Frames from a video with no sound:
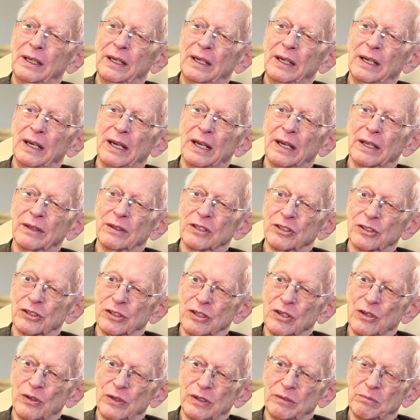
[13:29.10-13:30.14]
and the
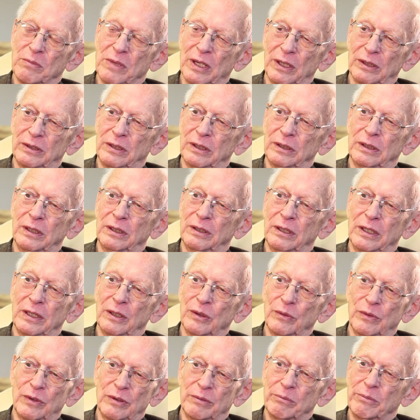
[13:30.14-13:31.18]
snow had melted and they
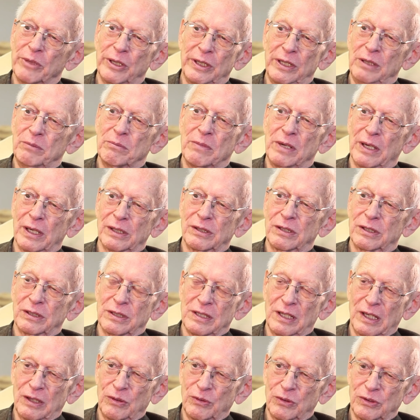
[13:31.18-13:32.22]
were a muddy mess and
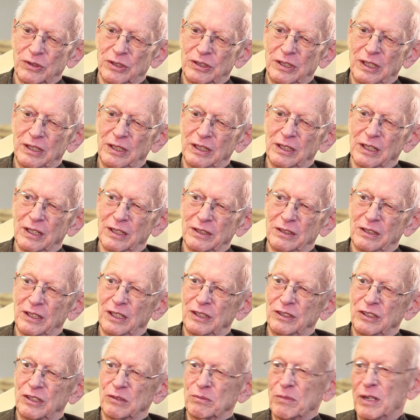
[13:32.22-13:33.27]
I was sitting on the
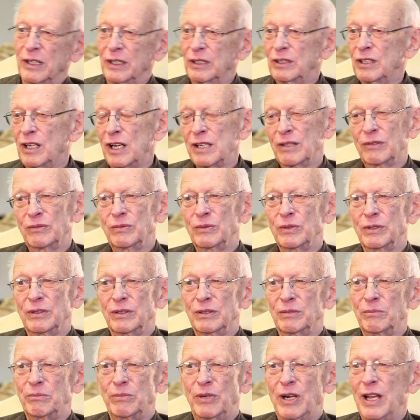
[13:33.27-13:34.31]
edge of my cot with
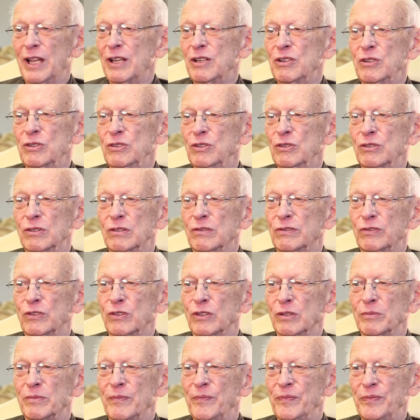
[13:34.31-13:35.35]
a brand new
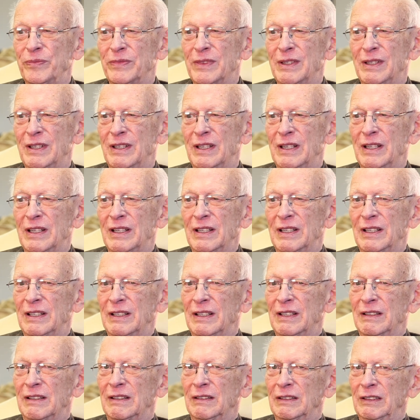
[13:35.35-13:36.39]
uniform.
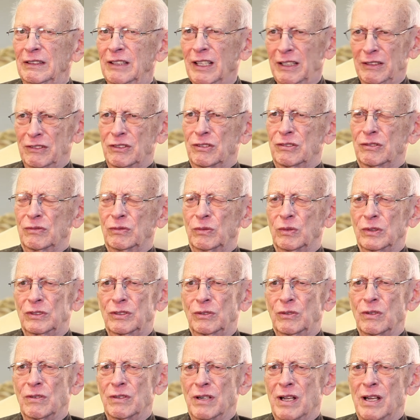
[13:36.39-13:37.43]
Gates, what's
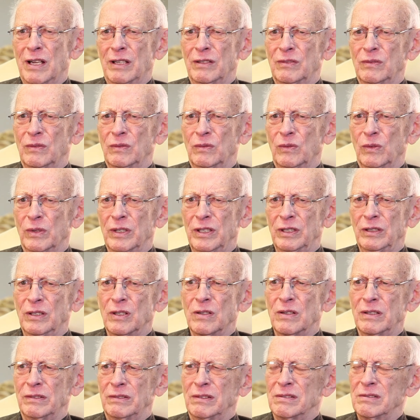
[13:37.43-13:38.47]
going on? Where are you
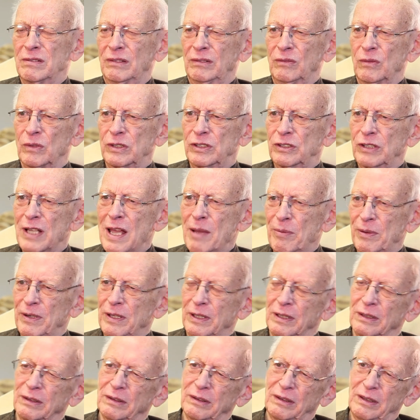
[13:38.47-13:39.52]
going? What's
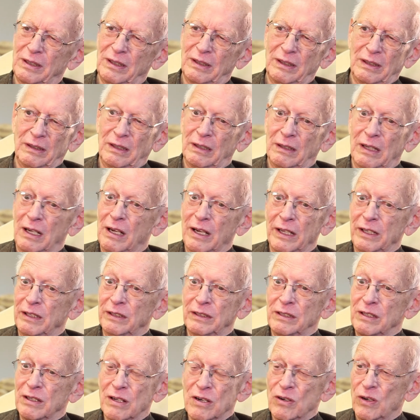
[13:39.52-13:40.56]
happening? I
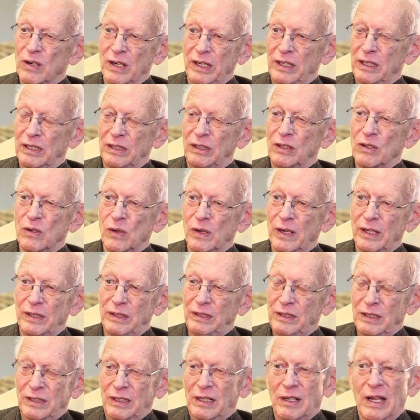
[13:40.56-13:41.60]
didn't know. I had no
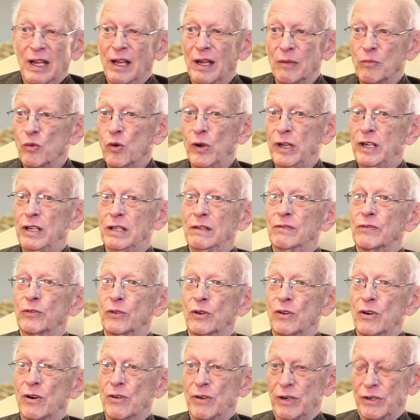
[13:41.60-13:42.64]
idea. I'm waiting for
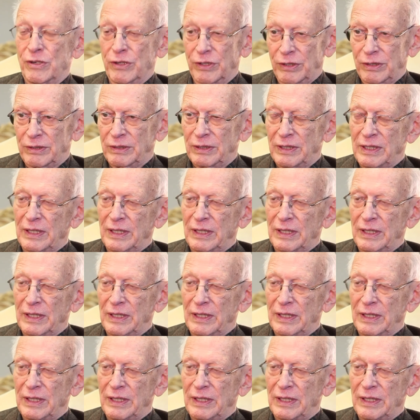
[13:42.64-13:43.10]
orders.